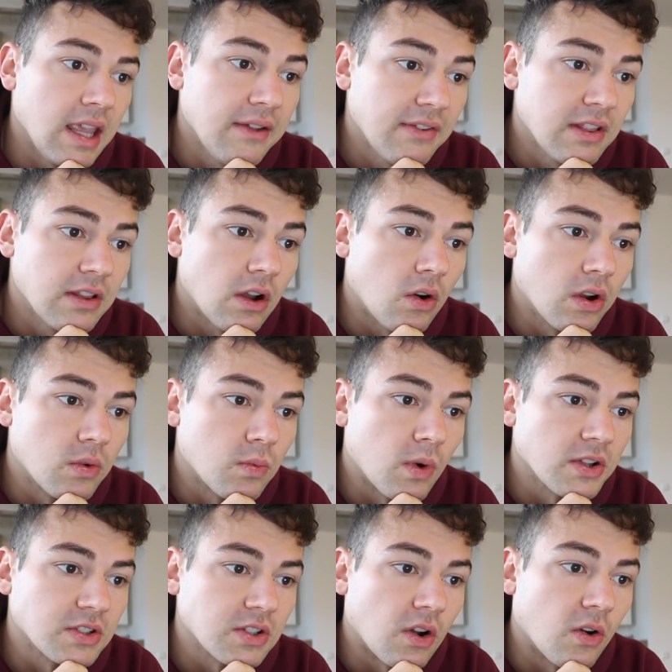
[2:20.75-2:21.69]
Even though it
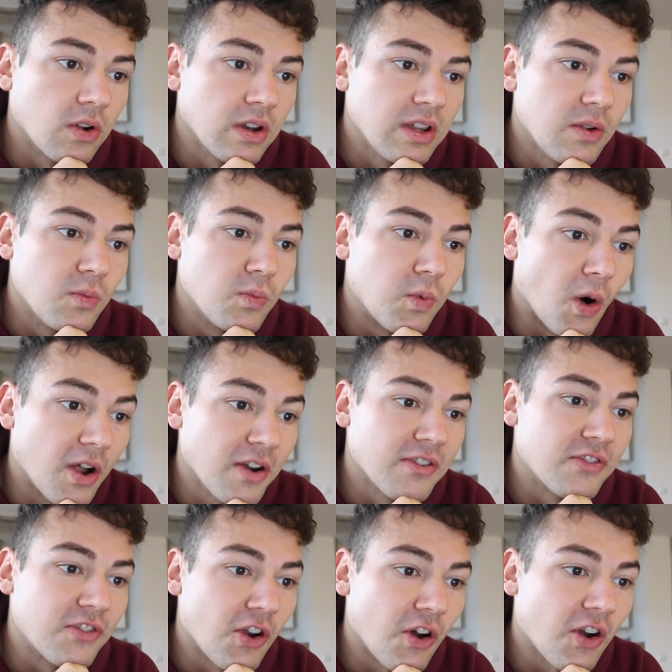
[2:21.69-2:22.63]
was only
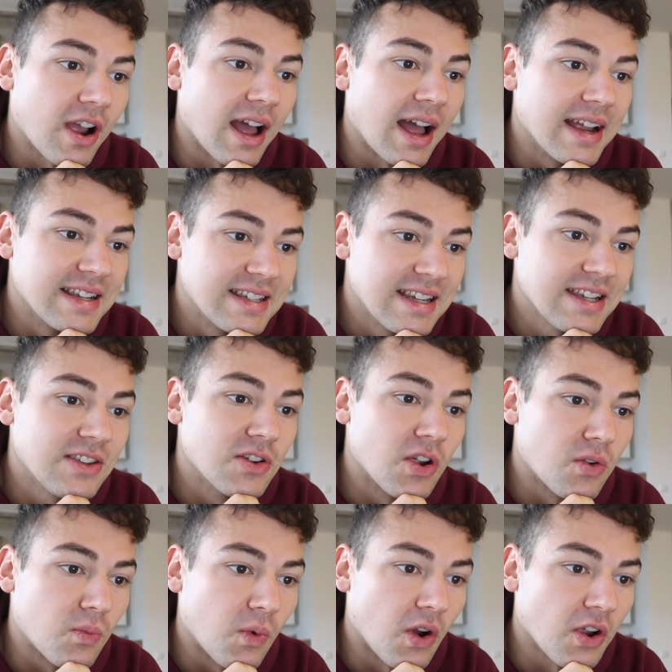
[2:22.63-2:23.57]
1 vlog I did
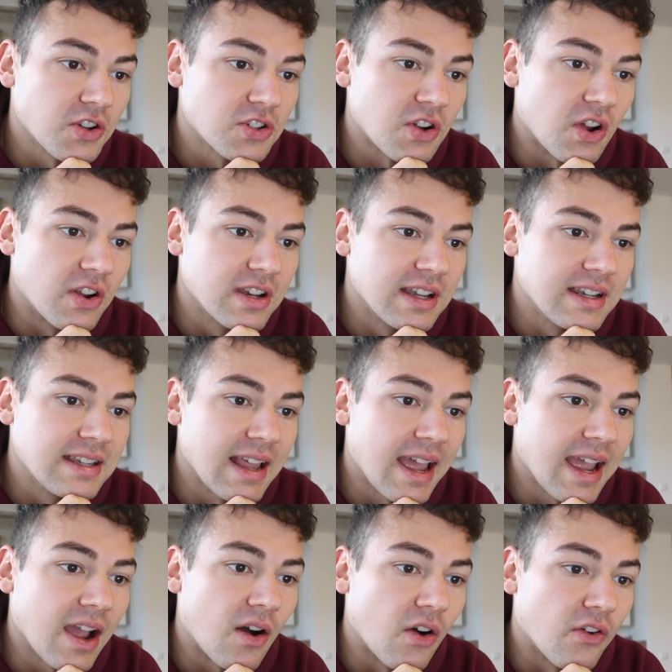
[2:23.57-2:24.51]
not watch on the
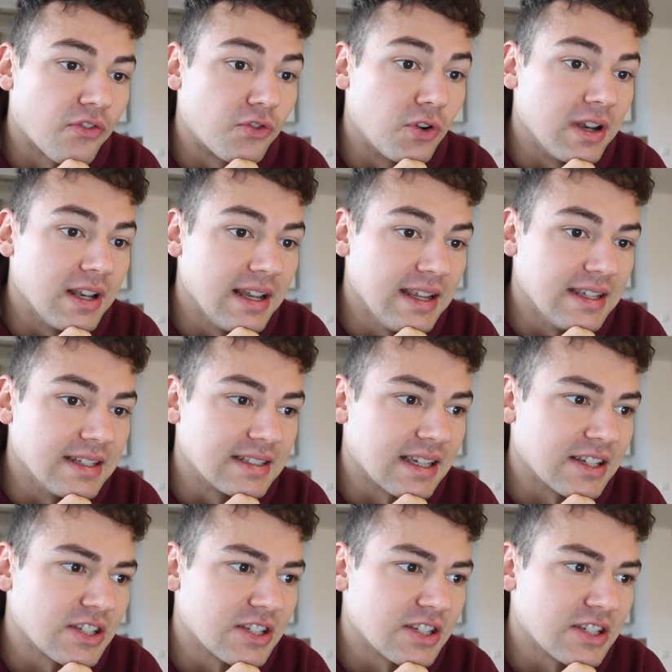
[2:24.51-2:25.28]
day of release.